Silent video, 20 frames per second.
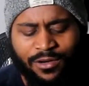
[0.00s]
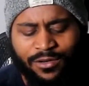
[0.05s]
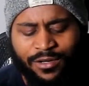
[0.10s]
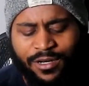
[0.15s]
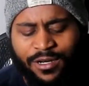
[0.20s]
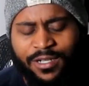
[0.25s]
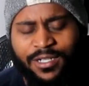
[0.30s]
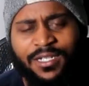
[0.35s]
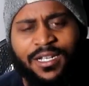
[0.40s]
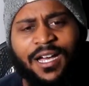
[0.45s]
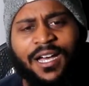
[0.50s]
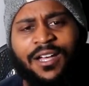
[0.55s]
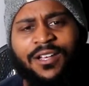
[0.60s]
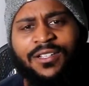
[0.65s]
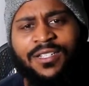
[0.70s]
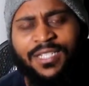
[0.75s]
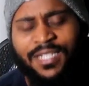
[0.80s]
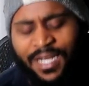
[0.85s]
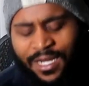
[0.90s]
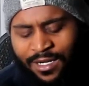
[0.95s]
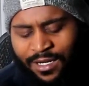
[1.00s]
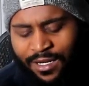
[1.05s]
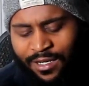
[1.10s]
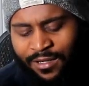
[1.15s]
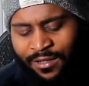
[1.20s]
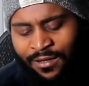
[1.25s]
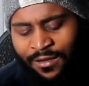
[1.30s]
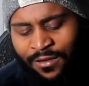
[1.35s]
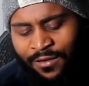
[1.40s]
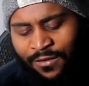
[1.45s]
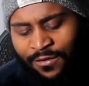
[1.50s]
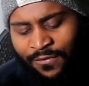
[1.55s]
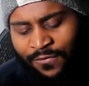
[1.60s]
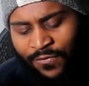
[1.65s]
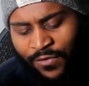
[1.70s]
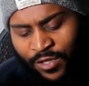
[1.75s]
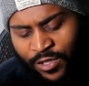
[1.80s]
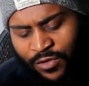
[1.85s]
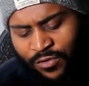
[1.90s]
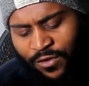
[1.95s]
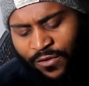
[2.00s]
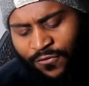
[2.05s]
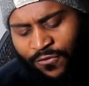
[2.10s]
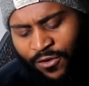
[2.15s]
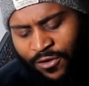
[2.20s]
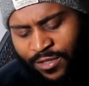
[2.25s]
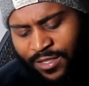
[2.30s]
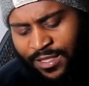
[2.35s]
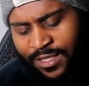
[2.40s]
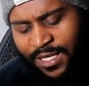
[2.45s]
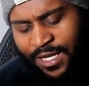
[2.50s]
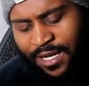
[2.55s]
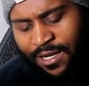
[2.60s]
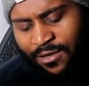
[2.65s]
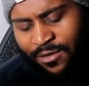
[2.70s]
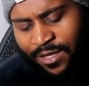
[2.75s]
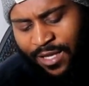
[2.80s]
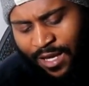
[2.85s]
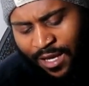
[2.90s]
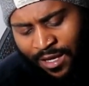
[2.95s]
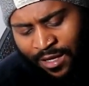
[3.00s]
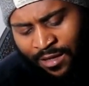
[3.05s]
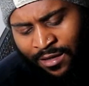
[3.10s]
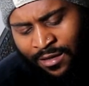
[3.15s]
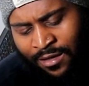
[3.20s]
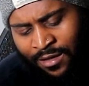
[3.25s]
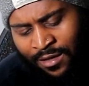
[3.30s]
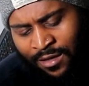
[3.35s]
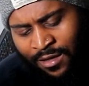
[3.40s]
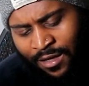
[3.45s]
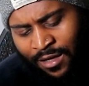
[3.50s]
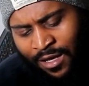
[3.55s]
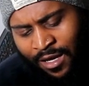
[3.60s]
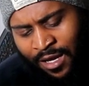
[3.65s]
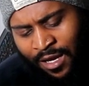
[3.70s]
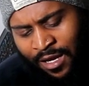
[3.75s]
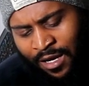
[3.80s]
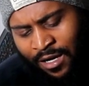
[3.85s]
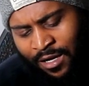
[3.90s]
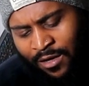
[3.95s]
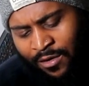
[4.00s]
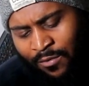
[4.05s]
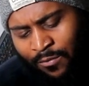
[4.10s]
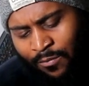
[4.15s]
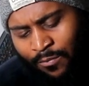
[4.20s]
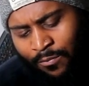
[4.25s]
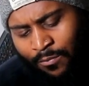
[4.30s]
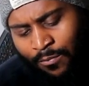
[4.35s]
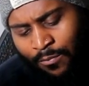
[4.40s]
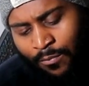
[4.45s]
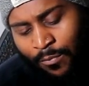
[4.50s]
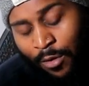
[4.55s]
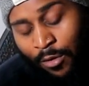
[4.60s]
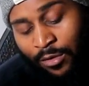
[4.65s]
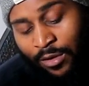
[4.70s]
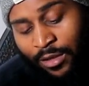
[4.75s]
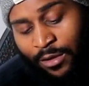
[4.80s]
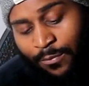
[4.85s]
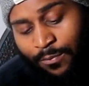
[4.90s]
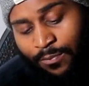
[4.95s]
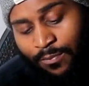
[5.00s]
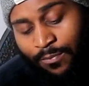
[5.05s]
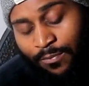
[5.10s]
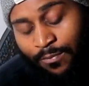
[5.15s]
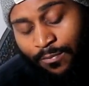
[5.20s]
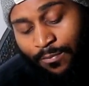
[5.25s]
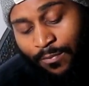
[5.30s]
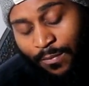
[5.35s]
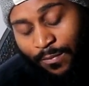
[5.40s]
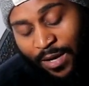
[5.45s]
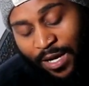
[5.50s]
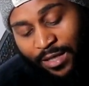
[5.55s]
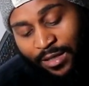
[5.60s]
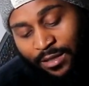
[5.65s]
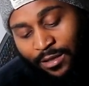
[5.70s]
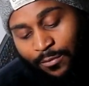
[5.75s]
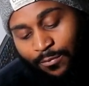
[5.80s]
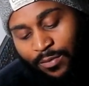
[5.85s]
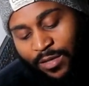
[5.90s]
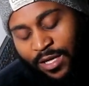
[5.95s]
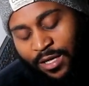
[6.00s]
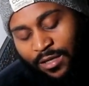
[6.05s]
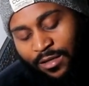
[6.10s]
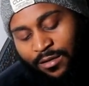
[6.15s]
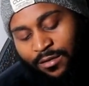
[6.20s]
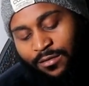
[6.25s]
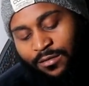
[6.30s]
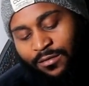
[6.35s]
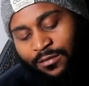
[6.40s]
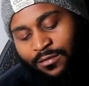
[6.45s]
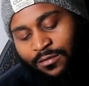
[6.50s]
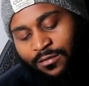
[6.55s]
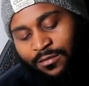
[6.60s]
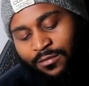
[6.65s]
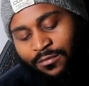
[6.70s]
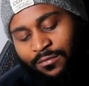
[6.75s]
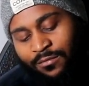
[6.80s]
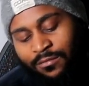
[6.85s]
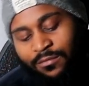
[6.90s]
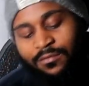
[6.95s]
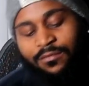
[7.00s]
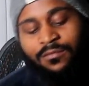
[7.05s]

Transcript: on here is called Sunday, featuring Versatile K and Miclopedia. Hmm.